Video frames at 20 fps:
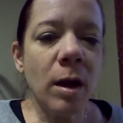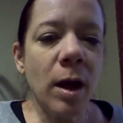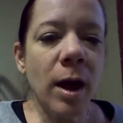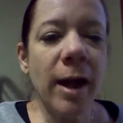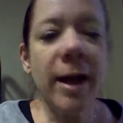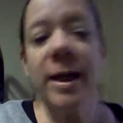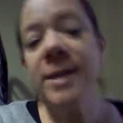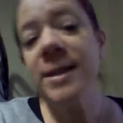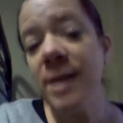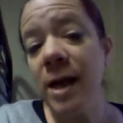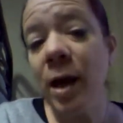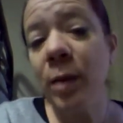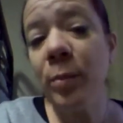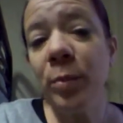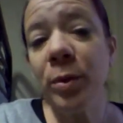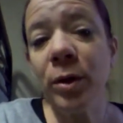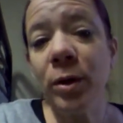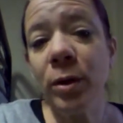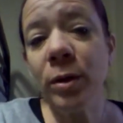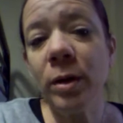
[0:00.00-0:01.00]

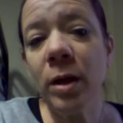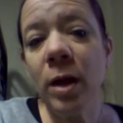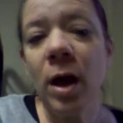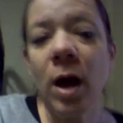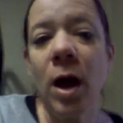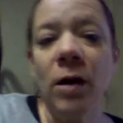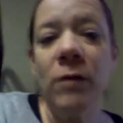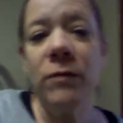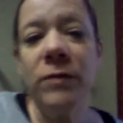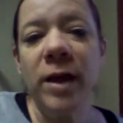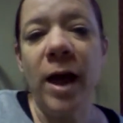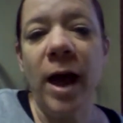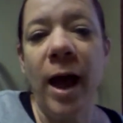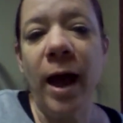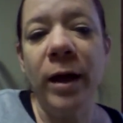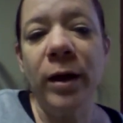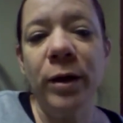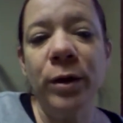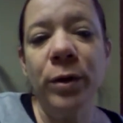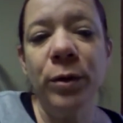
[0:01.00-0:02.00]
example of
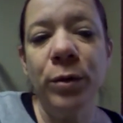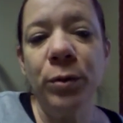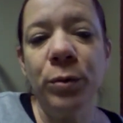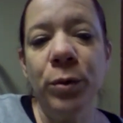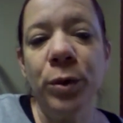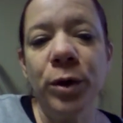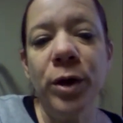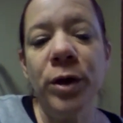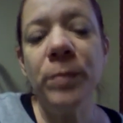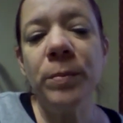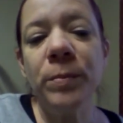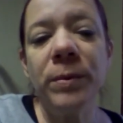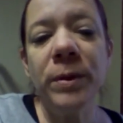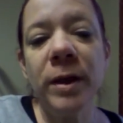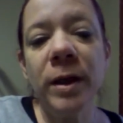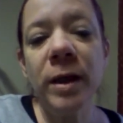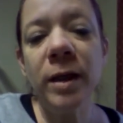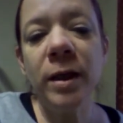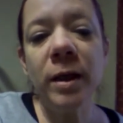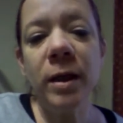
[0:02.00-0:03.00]
that would
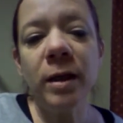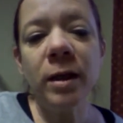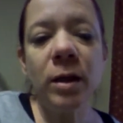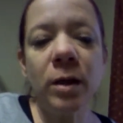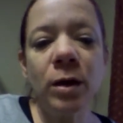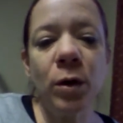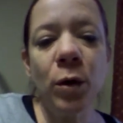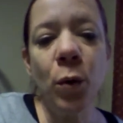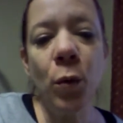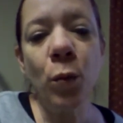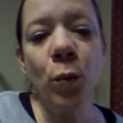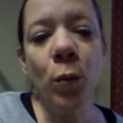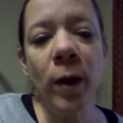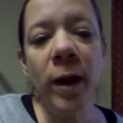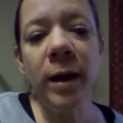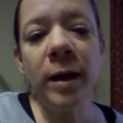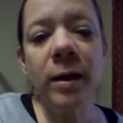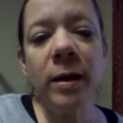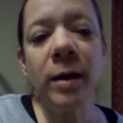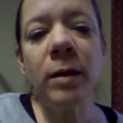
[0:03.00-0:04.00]
be
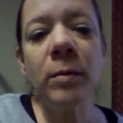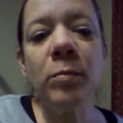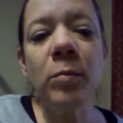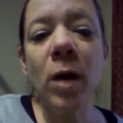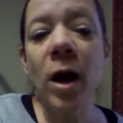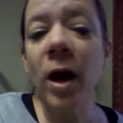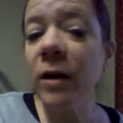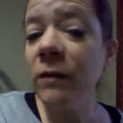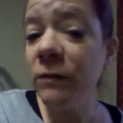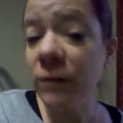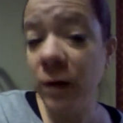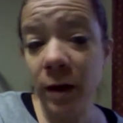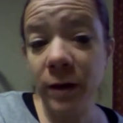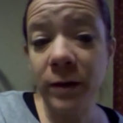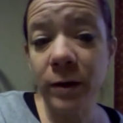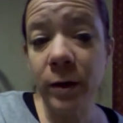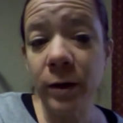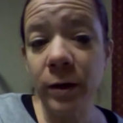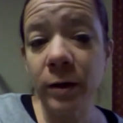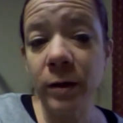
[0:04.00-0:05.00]
when my
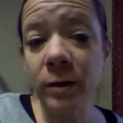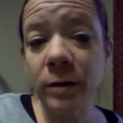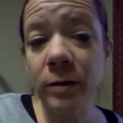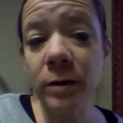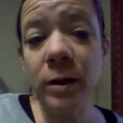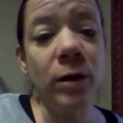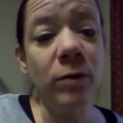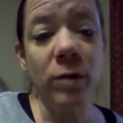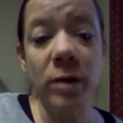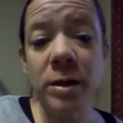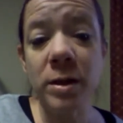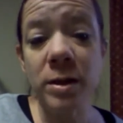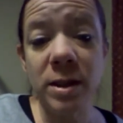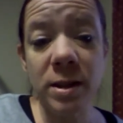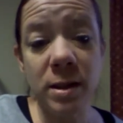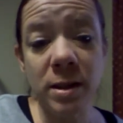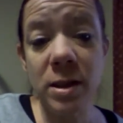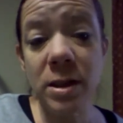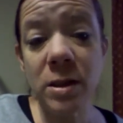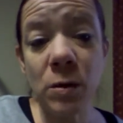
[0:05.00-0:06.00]
father, God
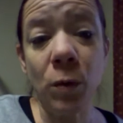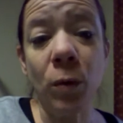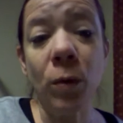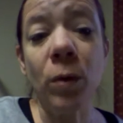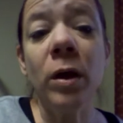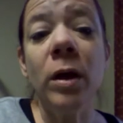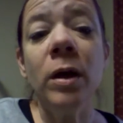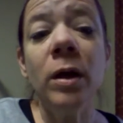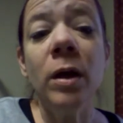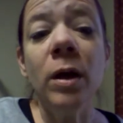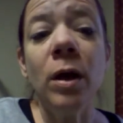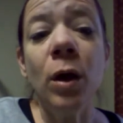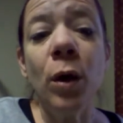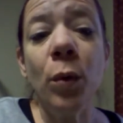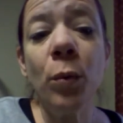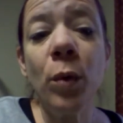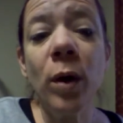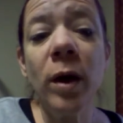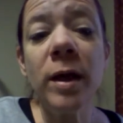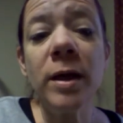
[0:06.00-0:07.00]
rest his soul,
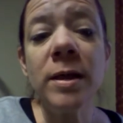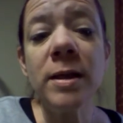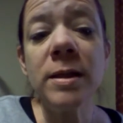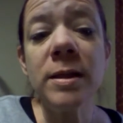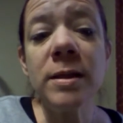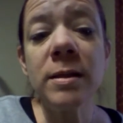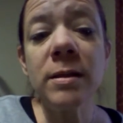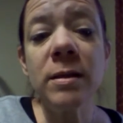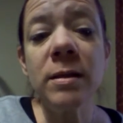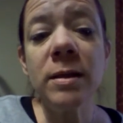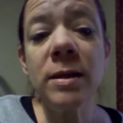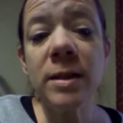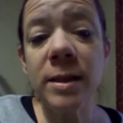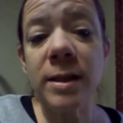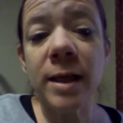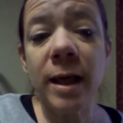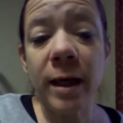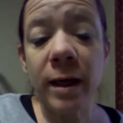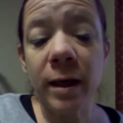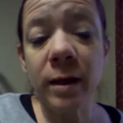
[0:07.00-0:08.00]
was
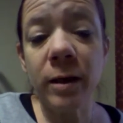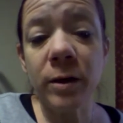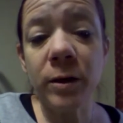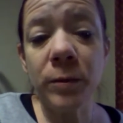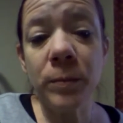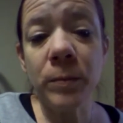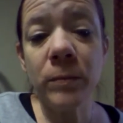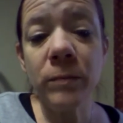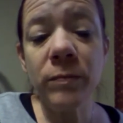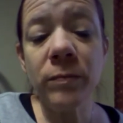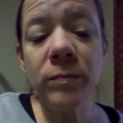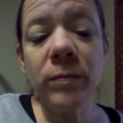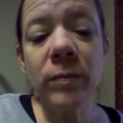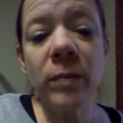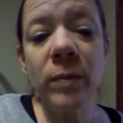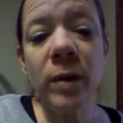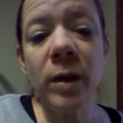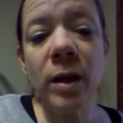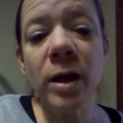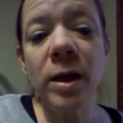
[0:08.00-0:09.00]
sick.
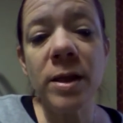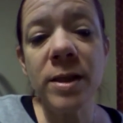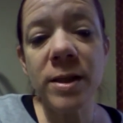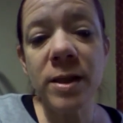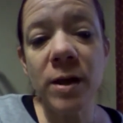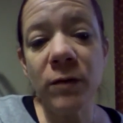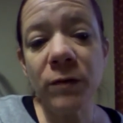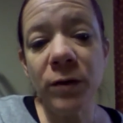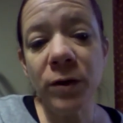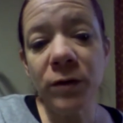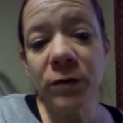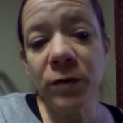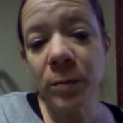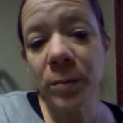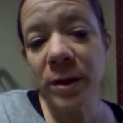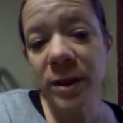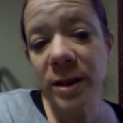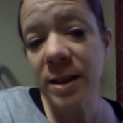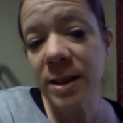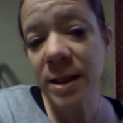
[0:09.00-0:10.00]
He suffered from
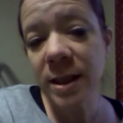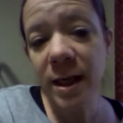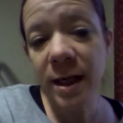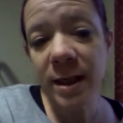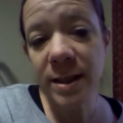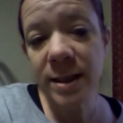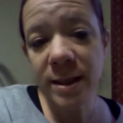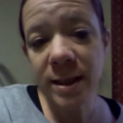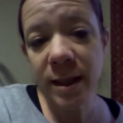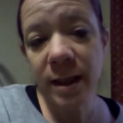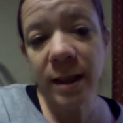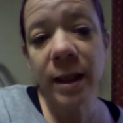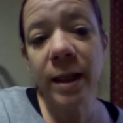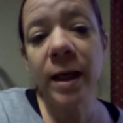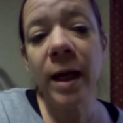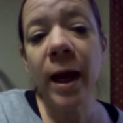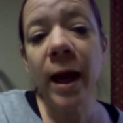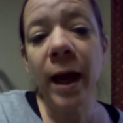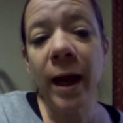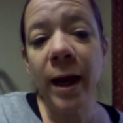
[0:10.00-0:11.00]

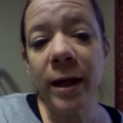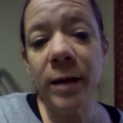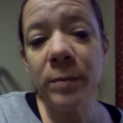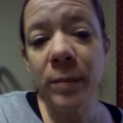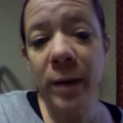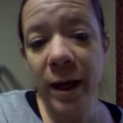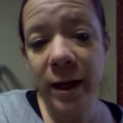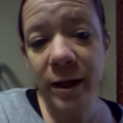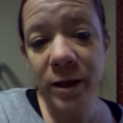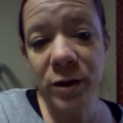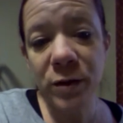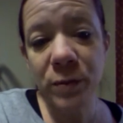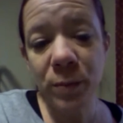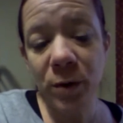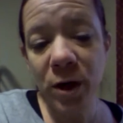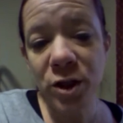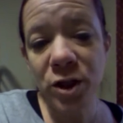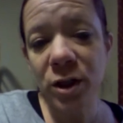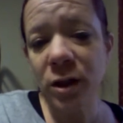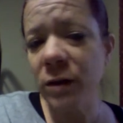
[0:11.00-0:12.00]
PTSD and manic
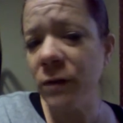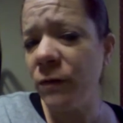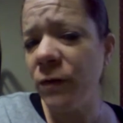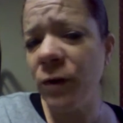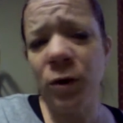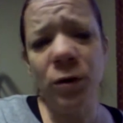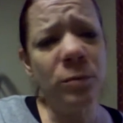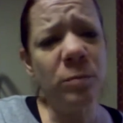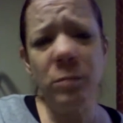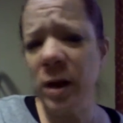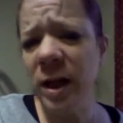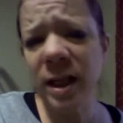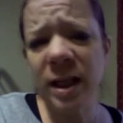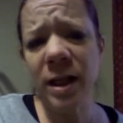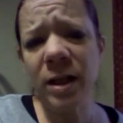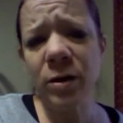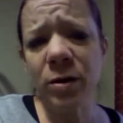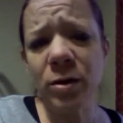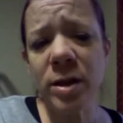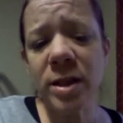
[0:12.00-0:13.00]
depression for many
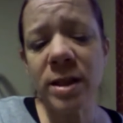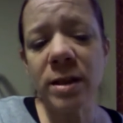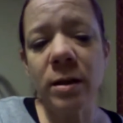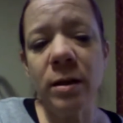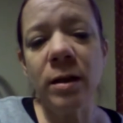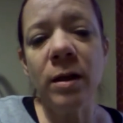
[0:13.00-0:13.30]
years.